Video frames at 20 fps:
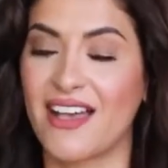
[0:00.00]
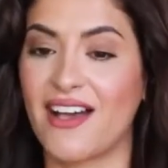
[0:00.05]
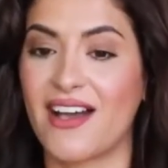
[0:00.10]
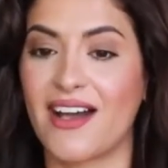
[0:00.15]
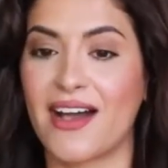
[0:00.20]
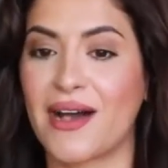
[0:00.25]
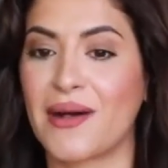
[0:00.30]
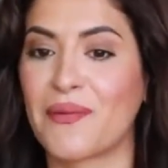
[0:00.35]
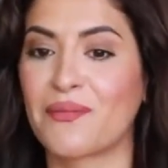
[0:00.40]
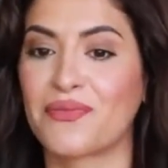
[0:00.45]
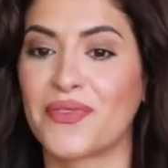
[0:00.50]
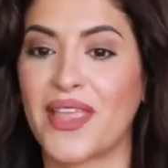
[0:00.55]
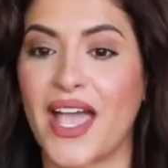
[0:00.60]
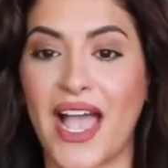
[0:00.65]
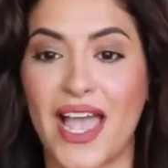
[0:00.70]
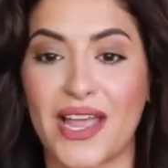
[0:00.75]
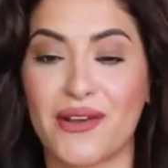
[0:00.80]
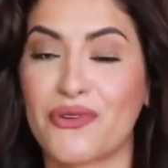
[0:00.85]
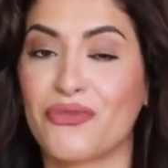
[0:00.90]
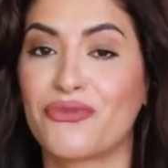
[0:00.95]

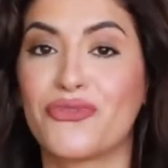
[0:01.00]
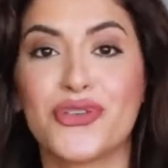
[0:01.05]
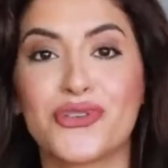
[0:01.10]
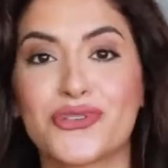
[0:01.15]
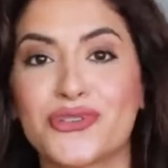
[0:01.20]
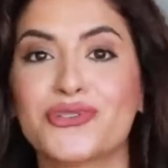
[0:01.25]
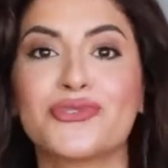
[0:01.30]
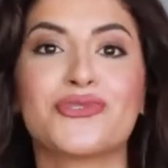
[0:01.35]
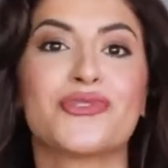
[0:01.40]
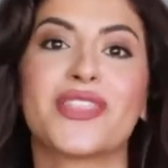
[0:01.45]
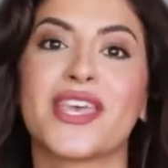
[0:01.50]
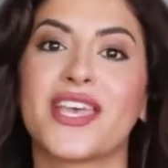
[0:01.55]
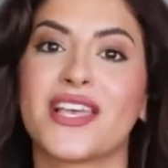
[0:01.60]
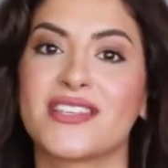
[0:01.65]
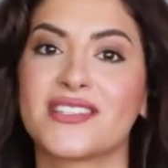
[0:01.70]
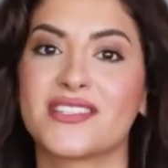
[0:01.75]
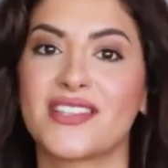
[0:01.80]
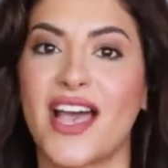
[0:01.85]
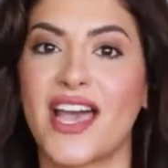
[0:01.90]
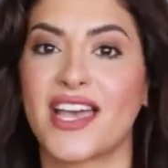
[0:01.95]
I refuse to do
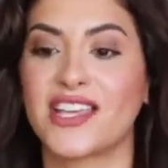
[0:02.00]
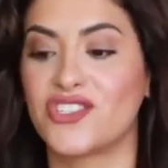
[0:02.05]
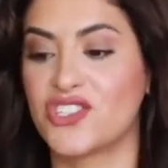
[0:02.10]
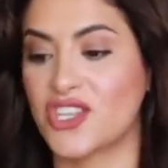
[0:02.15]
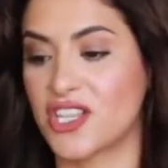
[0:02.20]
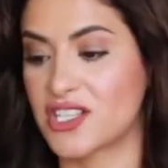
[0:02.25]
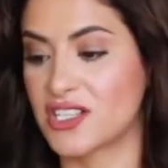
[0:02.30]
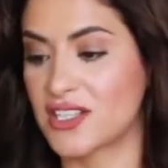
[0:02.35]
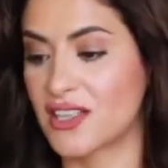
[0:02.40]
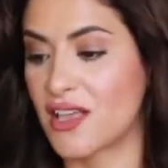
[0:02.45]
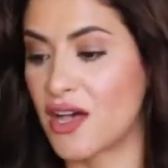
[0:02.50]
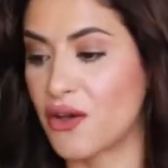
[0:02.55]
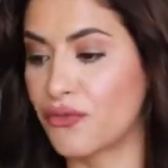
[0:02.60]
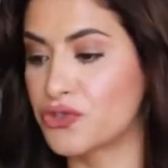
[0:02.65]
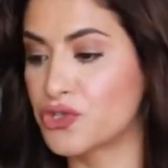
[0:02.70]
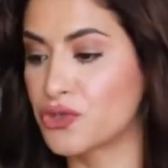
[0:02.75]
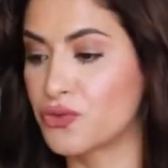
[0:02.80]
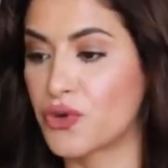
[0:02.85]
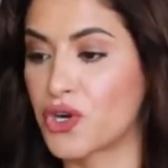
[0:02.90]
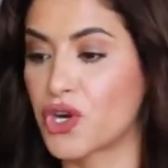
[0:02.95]
this. I just
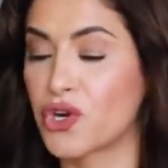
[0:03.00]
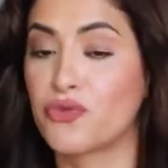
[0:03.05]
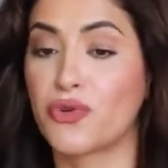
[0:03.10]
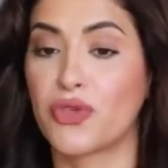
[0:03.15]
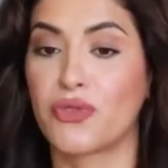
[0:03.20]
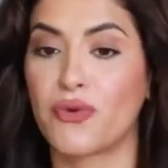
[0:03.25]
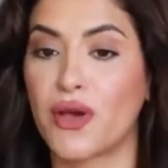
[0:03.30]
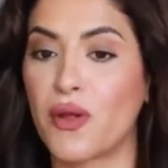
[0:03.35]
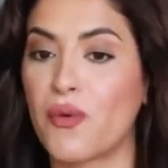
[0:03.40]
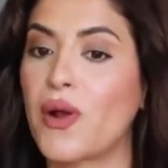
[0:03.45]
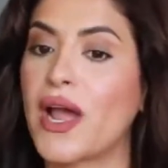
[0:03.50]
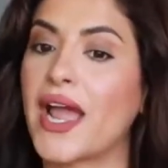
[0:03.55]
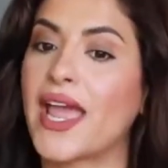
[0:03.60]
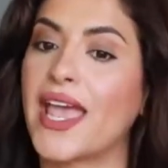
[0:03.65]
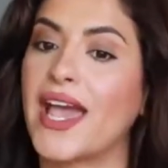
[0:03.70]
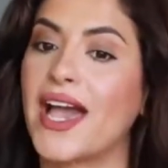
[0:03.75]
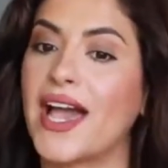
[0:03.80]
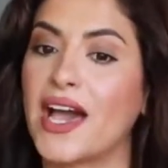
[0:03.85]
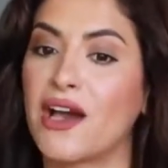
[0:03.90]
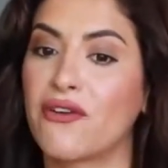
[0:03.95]
love to work with what I
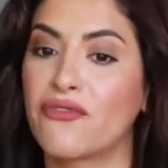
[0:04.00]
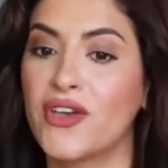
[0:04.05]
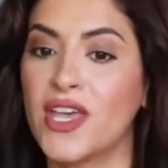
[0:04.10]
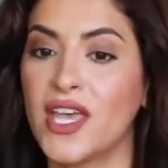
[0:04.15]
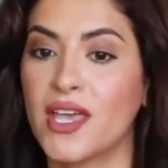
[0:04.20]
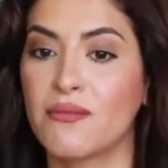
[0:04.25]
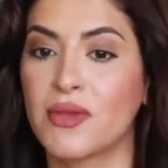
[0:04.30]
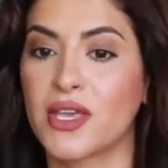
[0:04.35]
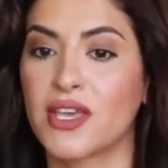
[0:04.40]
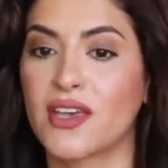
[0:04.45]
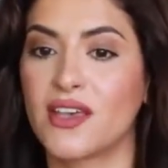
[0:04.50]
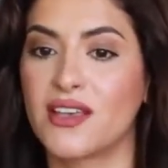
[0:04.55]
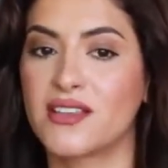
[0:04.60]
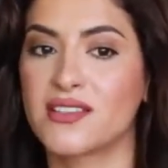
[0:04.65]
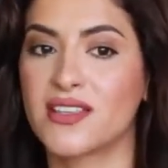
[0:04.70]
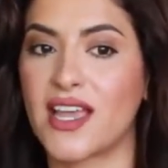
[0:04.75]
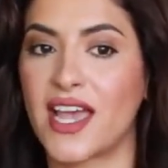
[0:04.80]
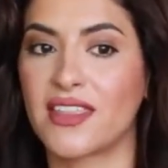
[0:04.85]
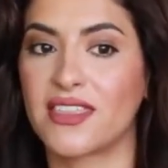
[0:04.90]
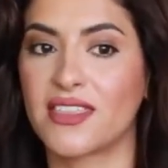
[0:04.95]
have,
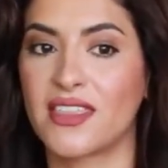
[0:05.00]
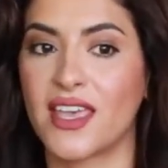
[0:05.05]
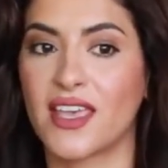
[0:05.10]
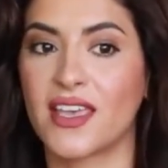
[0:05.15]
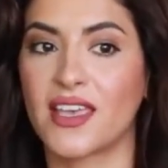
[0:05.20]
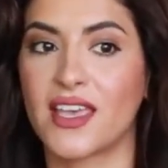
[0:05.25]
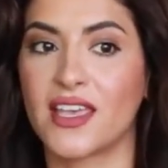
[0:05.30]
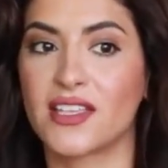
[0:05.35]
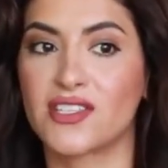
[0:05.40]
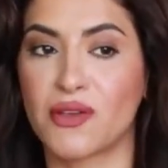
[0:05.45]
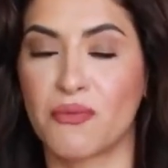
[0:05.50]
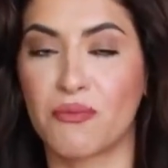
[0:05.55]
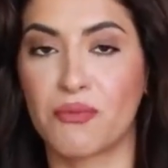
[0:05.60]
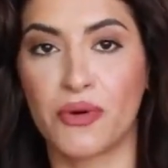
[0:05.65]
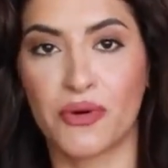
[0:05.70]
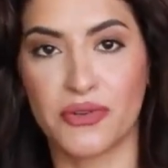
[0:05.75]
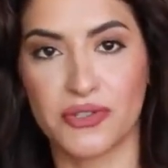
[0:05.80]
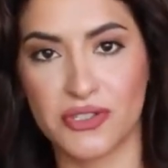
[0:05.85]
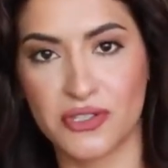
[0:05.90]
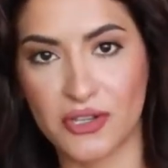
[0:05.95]
because I think it's
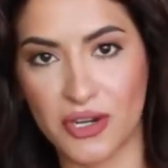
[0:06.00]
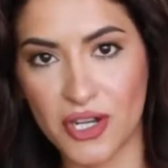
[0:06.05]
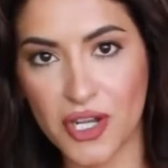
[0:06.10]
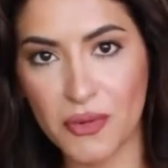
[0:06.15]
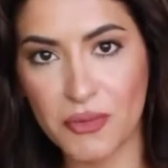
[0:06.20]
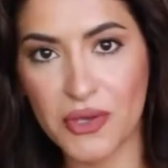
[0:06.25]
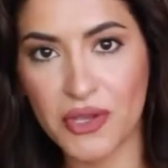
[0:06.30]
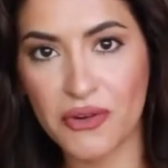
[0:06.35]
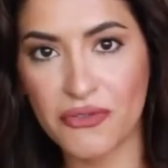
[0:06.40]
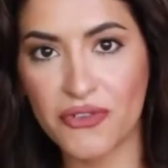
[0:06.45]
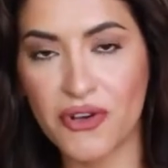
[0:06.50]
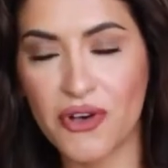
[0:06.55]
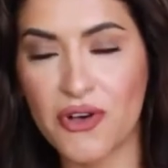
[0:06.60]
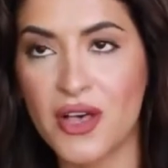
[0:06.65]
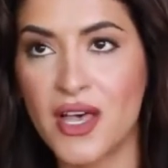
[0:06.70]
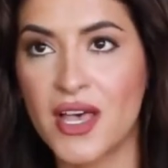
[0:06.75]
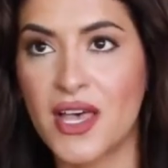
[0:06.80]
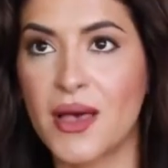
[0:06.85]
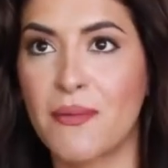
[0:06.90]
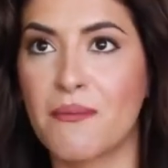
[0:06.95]
important to look
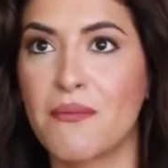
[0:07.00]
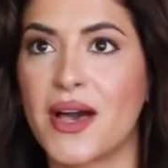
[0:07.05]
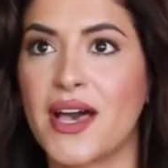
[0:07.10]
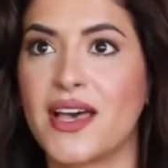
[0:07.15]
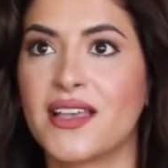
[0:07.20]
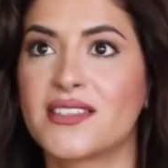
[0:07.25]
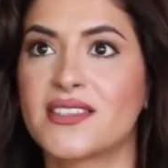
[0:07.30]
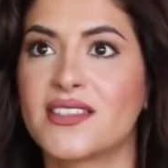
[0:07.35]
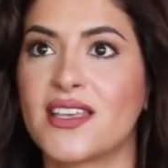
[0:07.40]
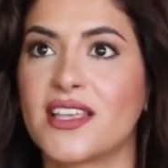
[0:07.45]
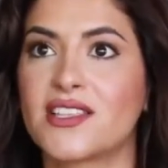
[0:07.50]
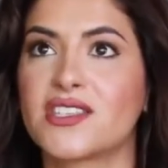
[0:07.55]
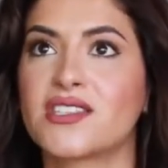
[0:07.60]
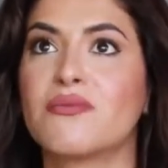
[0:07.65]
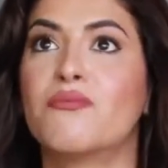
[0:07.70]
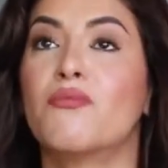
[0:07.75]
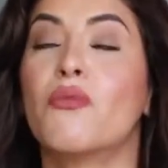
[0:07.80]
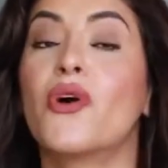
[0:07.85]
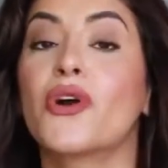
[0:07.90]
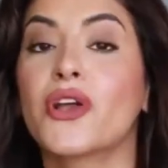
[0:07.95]
beautiful, but
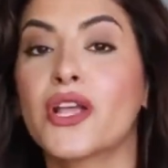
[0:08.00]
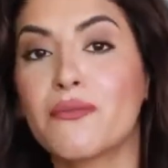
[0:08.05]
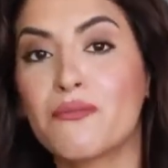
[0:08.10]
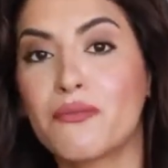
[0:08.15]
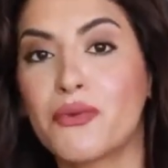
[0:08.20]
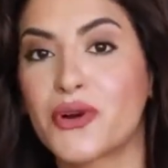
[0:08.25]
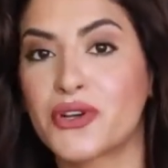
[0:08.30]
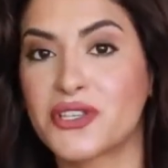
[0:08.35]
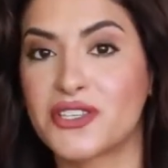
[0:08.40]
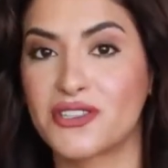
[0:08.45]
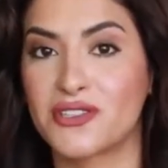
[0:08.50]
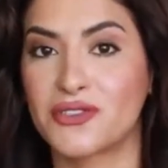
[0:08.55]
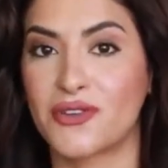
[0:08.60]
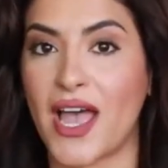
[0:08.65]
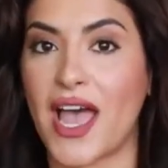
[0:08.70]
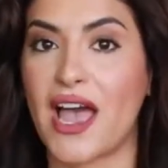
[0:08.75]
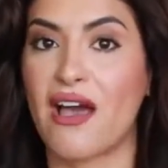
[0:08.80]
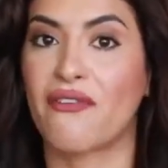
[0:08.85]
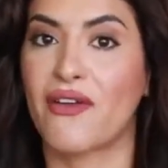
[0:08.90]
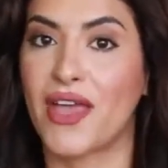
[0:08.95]
it's more important
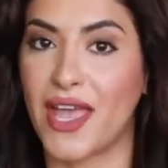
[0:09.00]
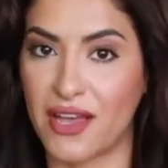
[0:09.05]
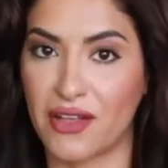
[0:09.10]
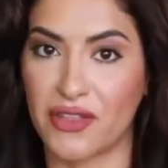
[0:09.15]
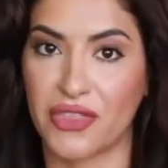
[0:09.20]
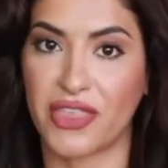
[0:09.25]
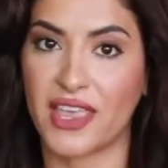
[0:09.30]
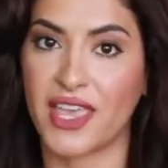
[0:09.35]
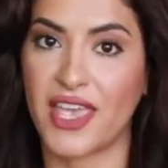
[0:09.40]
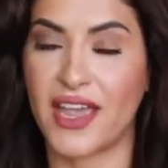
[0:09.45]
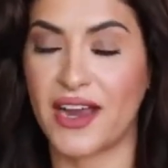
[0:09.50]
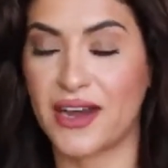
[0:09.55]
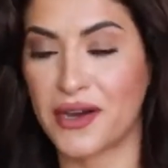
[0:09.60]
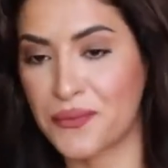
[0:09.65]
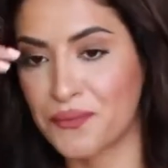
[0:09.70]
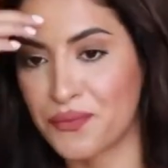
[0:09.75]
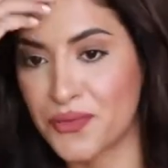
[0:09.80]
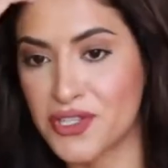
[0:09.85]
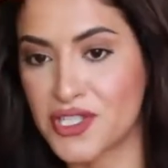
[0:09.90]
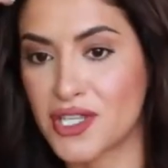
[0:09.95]
to have healthy
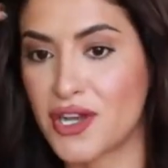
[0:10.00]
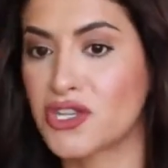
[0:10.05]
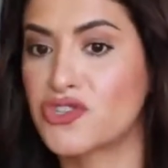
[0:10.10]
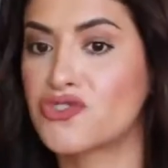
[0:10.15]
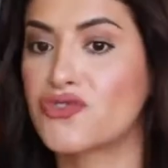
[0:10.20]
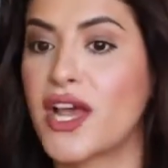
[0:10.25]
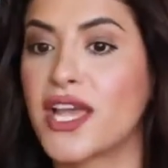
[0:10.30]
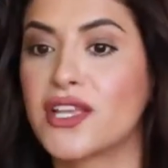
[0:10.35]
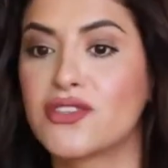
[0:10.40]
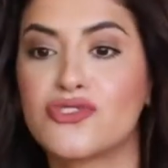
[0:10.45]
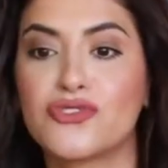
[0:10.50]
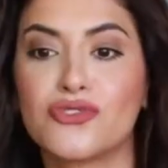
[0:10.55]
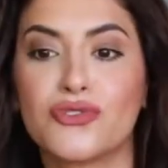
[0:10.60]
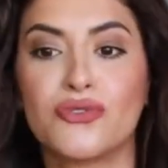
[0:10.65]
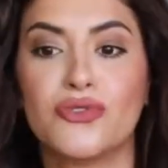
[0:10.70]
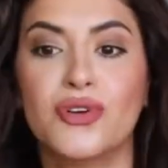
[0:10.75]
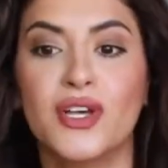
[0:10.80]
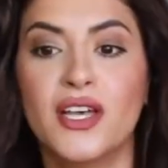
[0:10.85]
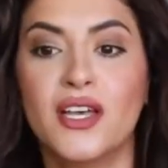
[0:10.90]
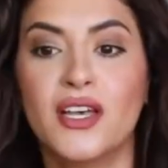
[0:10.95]
hair. So I try
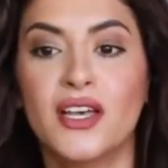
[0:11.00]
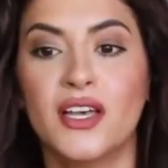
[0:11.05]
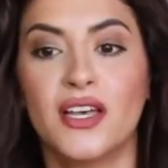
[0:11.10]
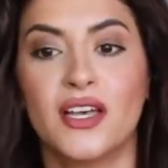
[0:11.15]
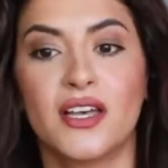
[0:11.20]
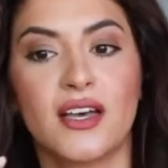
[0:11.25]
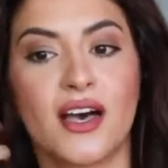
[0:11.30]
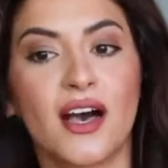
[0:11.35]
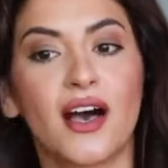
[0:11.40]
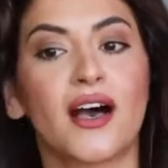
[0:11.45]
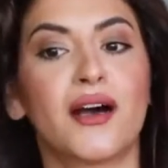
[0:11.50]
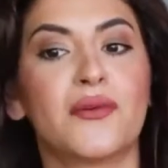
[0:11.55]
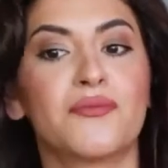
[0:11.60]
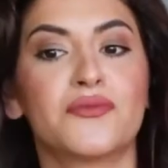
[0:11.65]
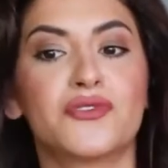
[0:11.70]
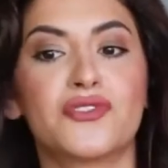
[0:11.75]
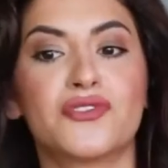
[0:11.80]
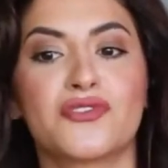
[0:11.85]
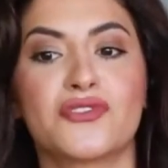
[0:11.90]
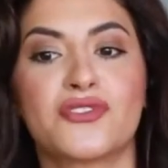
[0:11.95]
to
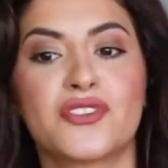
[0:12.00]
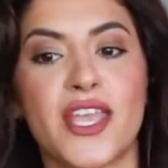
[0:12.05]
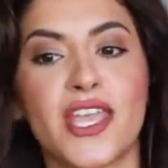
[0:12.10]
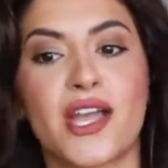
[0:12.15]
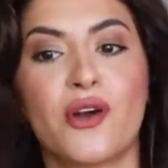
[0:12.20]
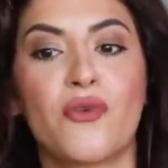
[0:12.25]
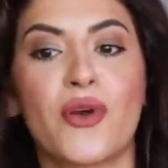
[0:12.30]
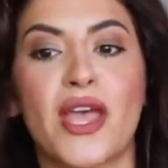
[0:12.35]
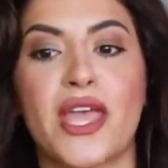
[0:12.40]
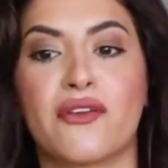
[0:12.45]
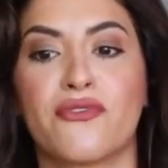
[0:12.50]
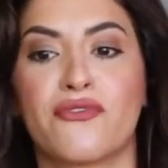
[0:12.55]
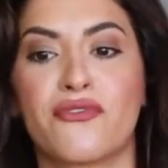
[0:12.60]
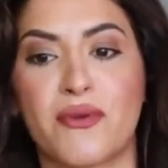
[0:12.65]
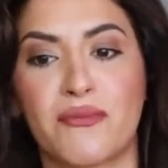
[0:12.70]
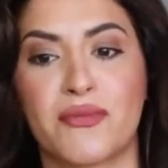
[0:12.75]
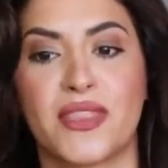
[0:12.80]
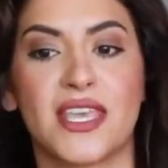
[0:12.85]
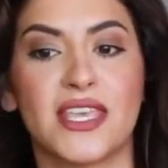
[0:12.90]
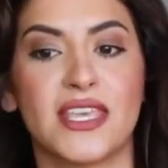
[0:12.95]
stay away
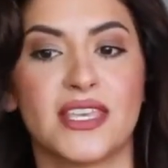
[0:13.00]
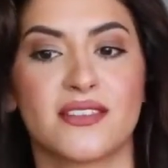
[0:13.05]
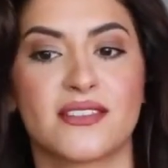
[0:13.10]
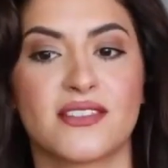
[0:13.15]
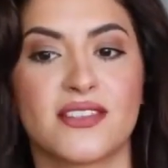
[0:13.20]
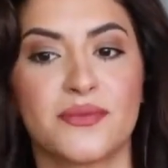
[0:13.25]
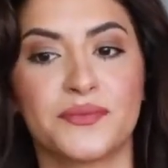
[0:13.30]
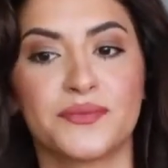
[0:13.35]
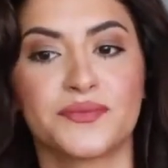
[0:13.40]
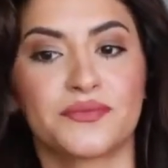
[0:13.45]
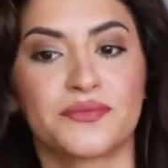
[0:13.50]
from the heat.